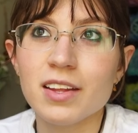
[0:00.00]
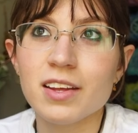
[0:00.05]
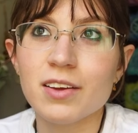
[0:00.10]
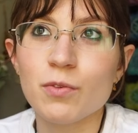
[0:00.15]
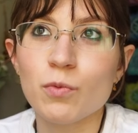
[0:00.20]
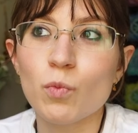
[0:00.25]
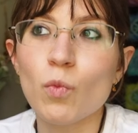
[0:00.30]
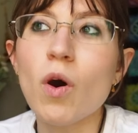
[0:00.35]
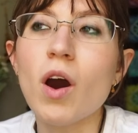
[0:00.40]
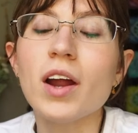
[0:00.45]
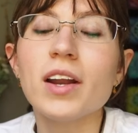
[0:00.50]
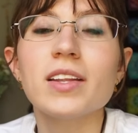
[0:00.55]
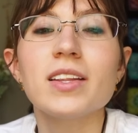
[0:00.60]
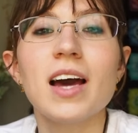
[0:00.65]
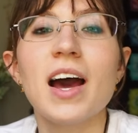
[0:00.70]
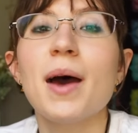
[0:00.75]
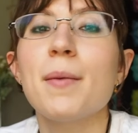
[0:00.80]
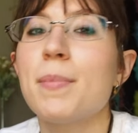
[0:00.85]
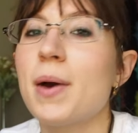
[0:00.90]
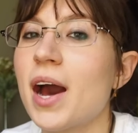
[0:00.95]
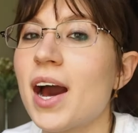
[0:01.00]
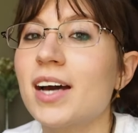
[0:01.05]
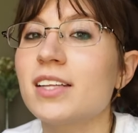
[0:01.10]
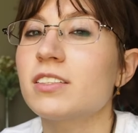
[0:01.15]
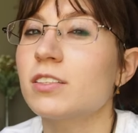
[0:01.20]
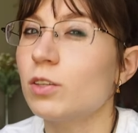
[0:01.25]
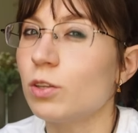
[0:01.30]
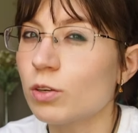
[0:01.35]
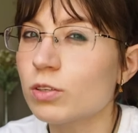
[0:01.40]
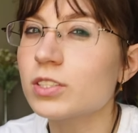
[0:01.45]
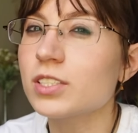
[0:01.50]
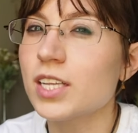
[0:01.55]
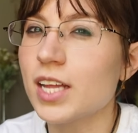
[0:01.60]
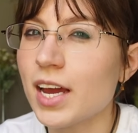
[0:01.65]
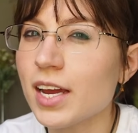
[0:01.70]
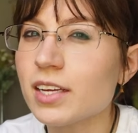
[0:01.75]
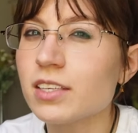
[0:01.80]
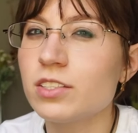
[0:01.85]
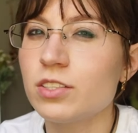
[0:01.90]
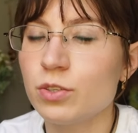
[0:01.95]
what that path looked
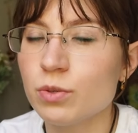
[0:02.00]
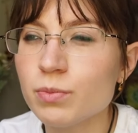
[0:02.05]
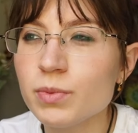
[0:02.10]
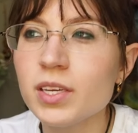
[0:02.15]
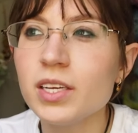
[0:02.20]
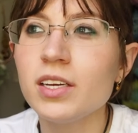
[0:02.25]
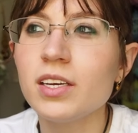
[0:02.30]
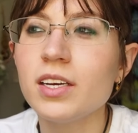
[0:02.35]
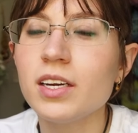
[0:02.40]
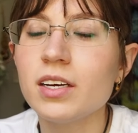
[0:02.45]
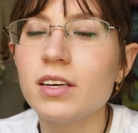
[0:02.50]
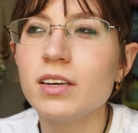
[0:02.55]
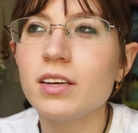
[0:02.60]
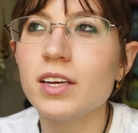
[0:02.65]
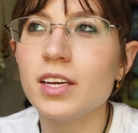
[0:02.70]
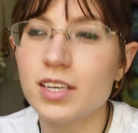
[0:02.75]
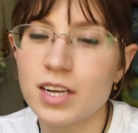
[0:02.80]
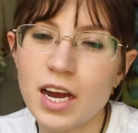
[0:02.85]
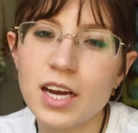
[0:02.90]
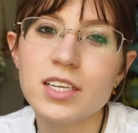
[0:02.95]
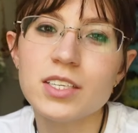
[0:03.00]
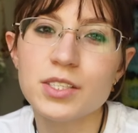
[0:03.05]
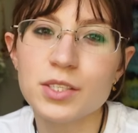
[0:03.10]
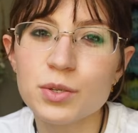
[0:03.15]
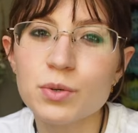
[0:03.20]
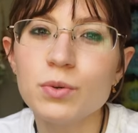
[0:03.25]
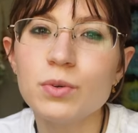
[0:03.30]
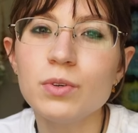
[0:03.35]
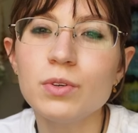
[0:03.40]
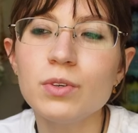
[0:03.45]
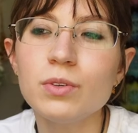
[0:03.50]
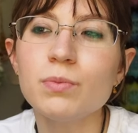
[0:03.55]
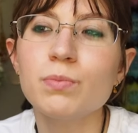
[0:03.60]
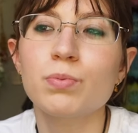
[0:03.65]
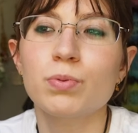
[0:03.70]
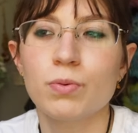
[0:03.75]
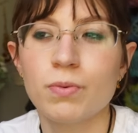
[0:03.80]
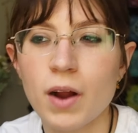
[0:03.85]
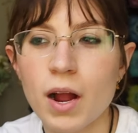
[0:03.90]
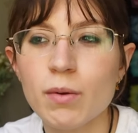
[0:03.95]
like to me in high school
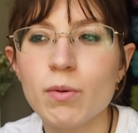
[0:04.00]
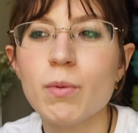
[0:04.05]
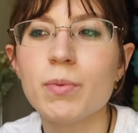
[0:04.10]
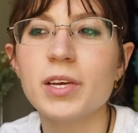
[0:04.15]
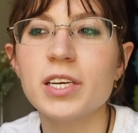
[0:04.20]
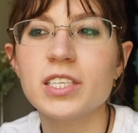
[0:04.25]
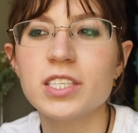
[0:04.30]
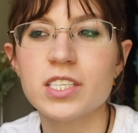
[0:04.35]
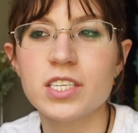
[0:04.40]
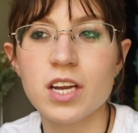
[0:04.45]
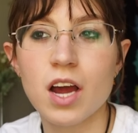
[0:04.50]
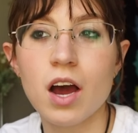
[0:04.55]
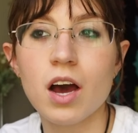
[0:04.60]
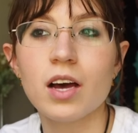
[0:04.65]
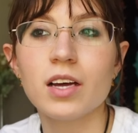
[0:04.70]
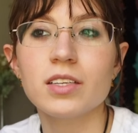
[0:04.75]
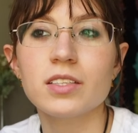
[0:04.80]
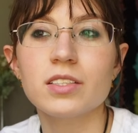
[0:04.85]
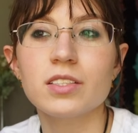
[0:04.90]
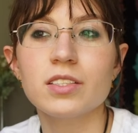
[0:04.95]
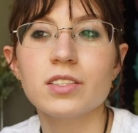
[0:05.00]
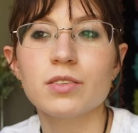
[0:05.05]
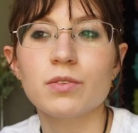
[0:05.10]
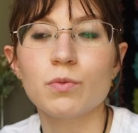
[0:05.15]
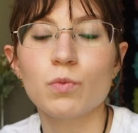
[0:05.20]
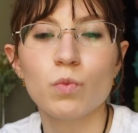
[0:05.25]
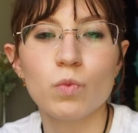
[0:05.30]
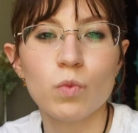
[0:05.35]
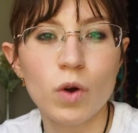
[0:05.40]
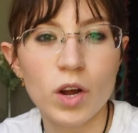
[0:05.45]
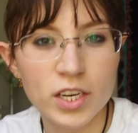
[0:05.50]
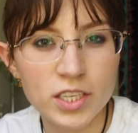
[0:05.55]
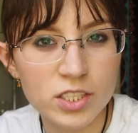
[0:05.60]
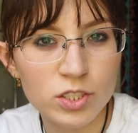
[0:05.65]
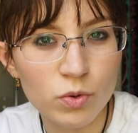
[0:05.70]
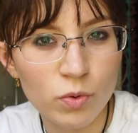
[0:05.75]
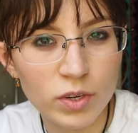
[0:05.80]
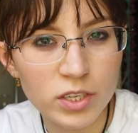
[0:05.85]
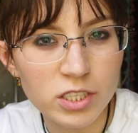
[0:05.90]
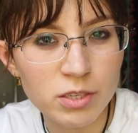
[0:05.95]
probably is not what it's
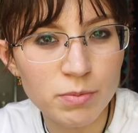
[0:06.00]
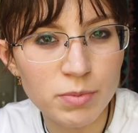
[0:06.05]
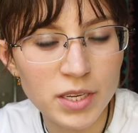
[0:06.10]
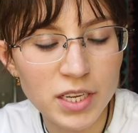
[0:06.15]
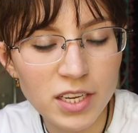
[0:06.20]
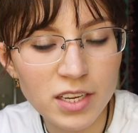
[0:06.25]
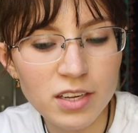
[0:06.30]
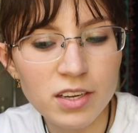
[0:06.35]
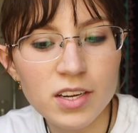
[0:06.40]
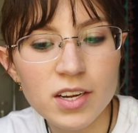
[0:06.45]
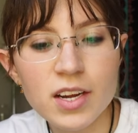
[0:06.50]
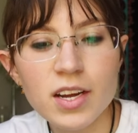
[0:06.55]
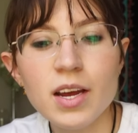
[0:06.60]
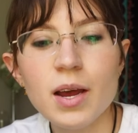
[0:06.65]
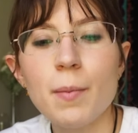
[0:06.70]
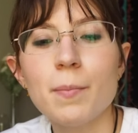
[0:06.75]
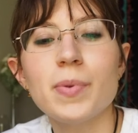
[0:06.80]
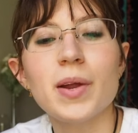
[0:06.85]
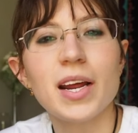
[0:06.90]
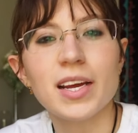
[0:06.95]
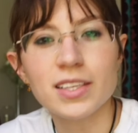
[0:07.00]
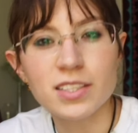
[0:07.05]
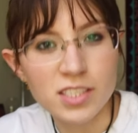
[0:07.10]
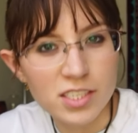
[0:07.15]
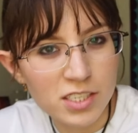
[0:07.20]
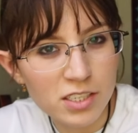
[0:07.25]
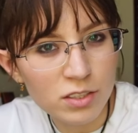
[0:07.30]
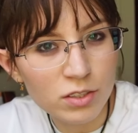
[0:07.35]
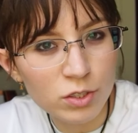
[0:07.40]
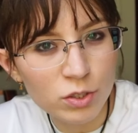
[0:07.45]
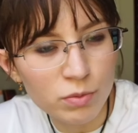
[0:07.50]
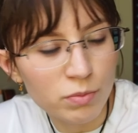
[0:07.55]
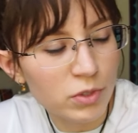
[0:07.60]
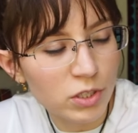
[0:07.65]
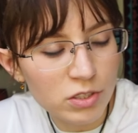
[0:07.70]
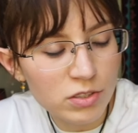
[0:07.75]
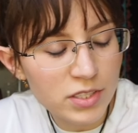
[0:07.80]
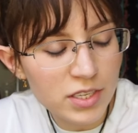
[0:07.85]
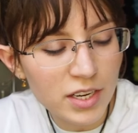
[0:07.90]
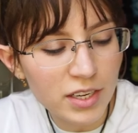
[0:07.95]
going to be, but I can still do
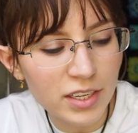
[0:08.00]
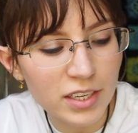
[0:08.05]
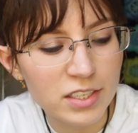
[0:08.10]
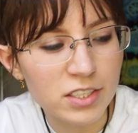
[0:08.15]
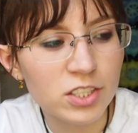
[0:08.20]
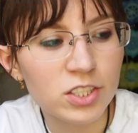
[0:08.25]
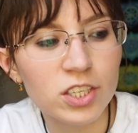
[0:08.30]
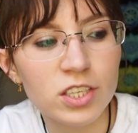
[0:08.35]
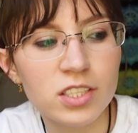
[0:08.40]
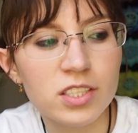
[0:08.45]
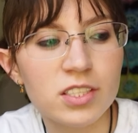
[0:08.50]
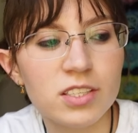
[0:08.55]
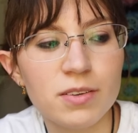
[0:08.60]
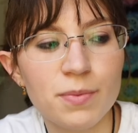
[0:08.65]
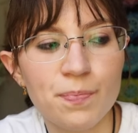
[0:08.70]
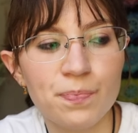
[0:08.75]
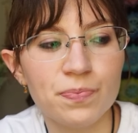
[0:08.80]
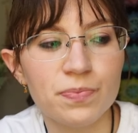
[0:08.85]
music. It's just